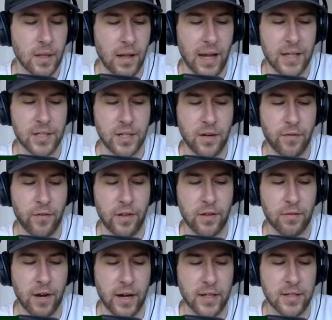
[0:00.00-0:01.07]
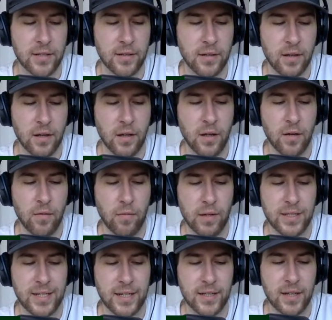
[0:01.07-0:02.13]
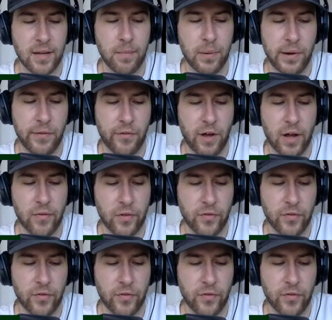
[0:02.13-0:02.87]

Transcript: last year fifth ranked 116.5